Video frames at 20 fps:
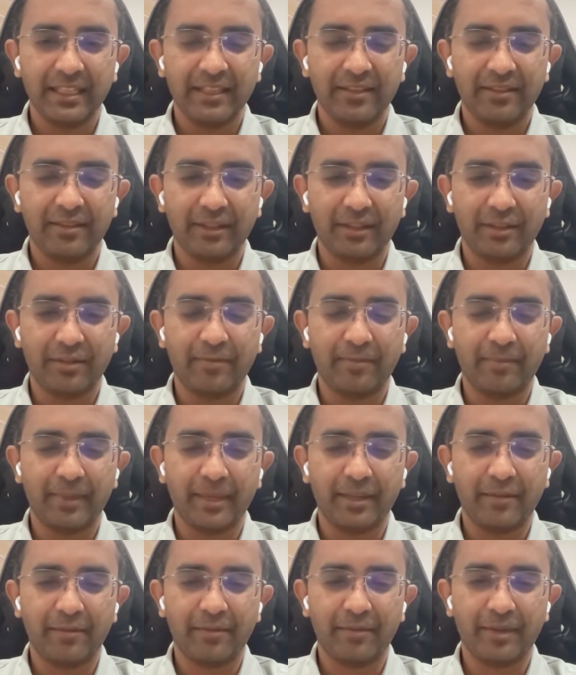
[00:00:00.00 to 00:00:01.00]
So that's
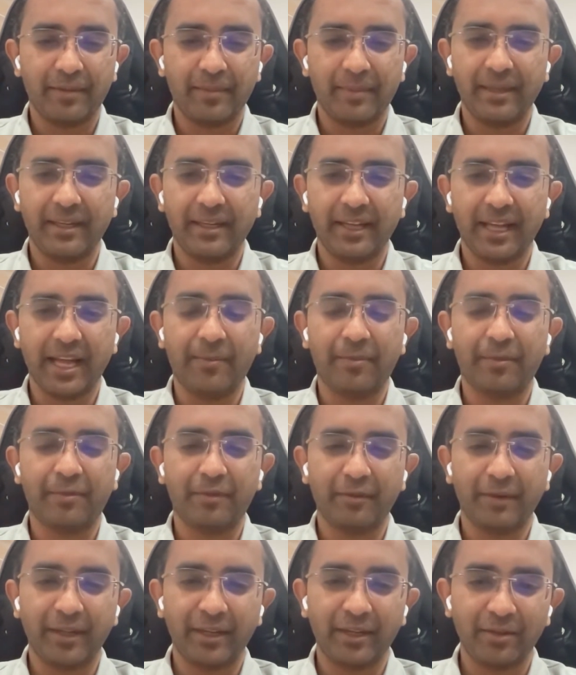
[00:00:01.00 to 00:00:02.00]
meant for building apps
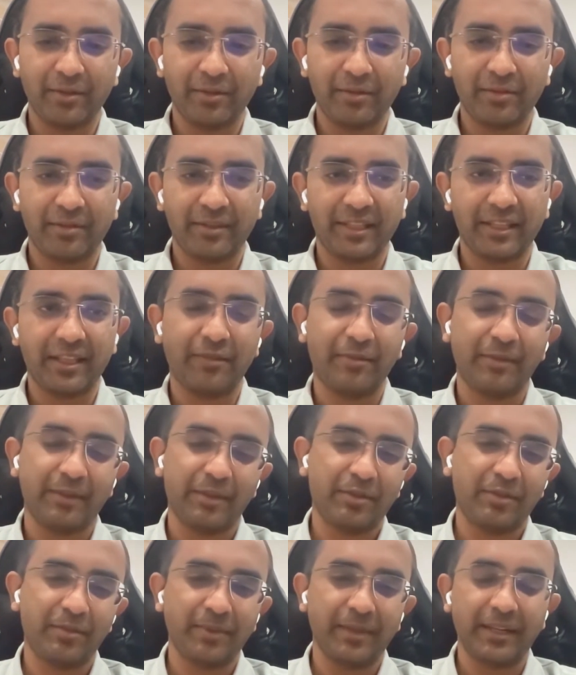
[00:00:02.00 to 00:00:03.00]
for Windows. Then I
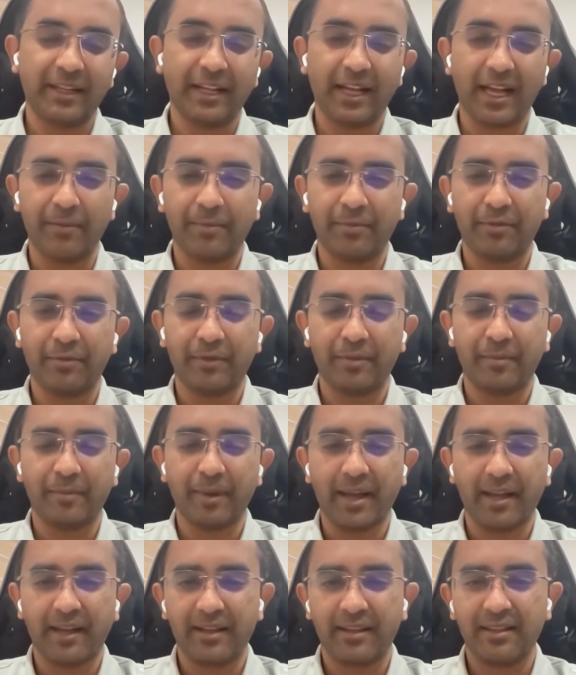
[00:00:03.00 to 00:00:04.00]
switched to building apps for
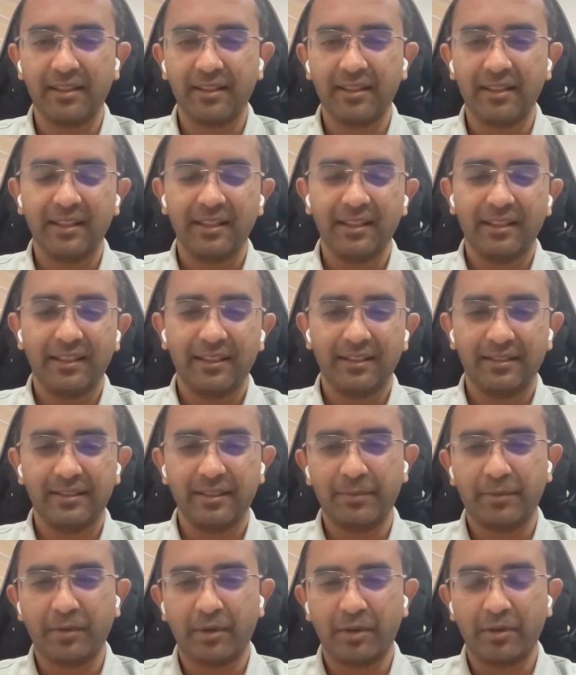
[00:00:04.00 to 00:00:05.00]
Mac,
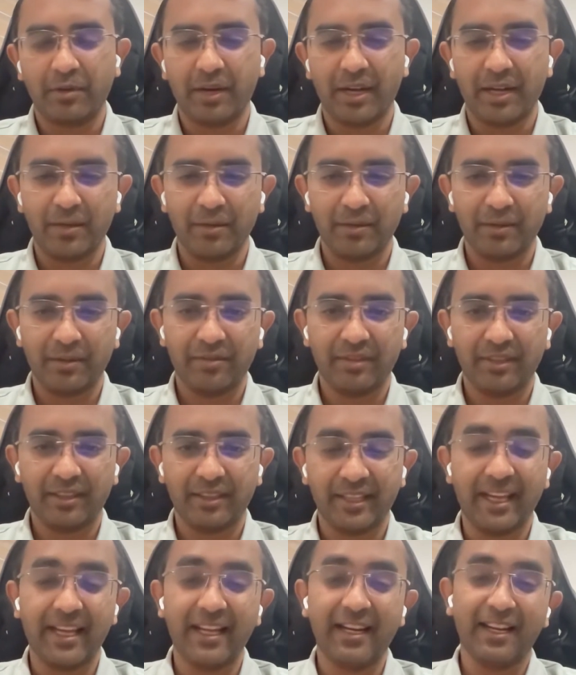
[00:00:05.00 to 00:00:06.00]
jumped on to iOS,
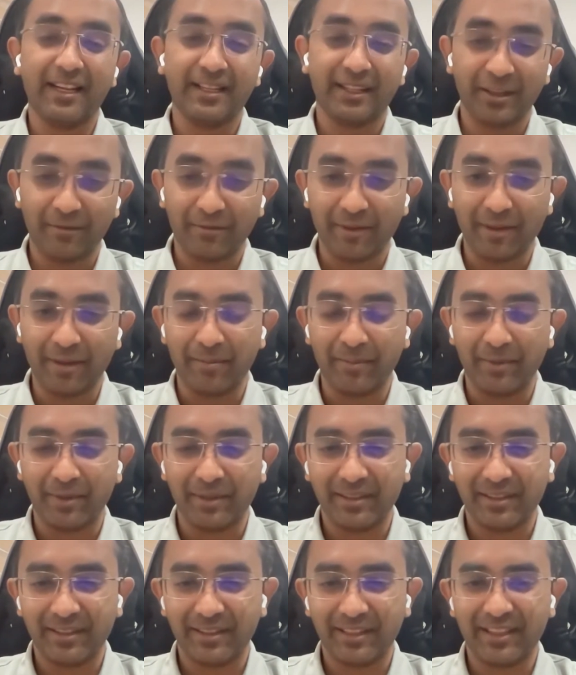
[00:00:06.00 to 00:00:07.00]
and then I did web,
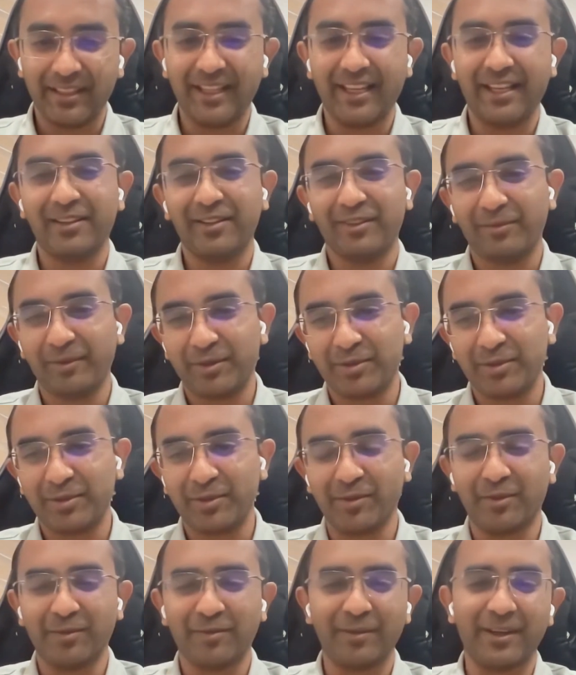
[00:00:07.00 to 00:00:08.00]
and then switched
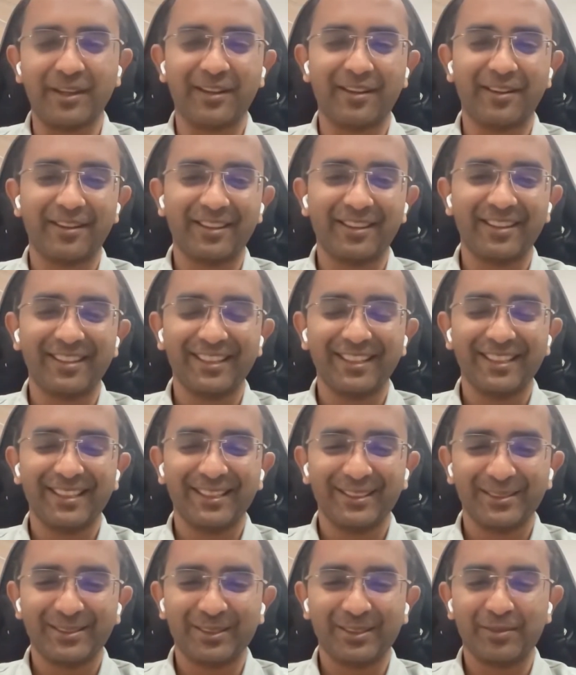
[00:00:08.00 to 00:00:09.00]
over to Flutter.
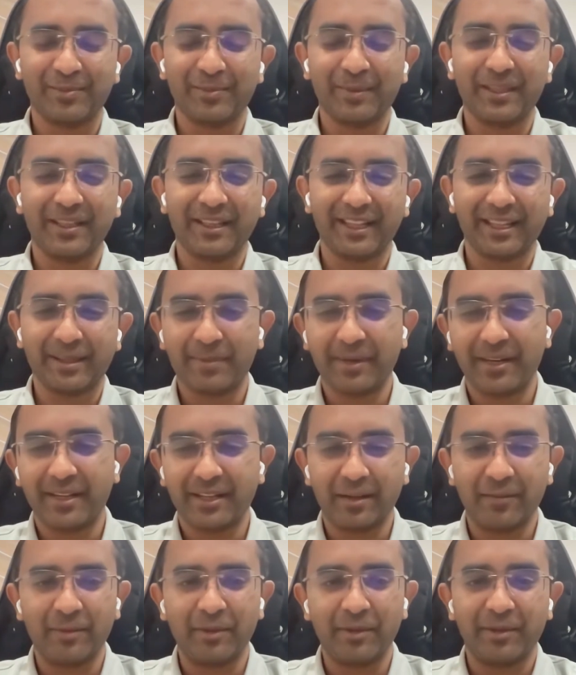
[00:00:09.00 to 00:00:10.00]
So it's been like a pretty
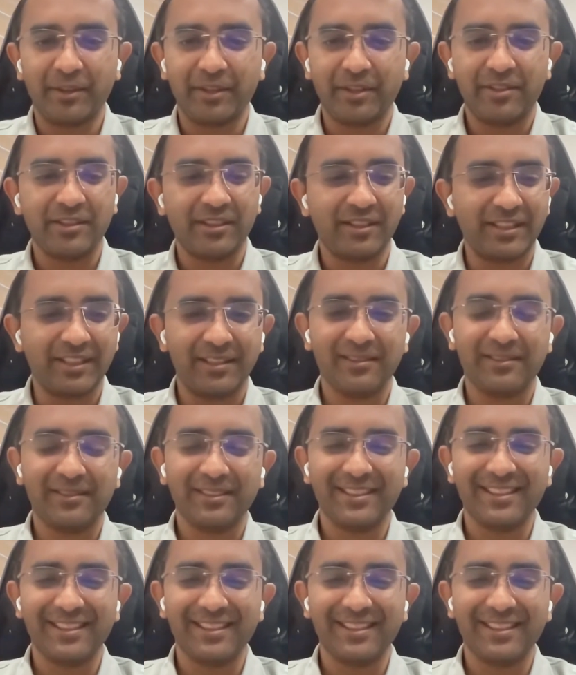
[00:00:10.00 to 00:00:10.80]
convoluted journey.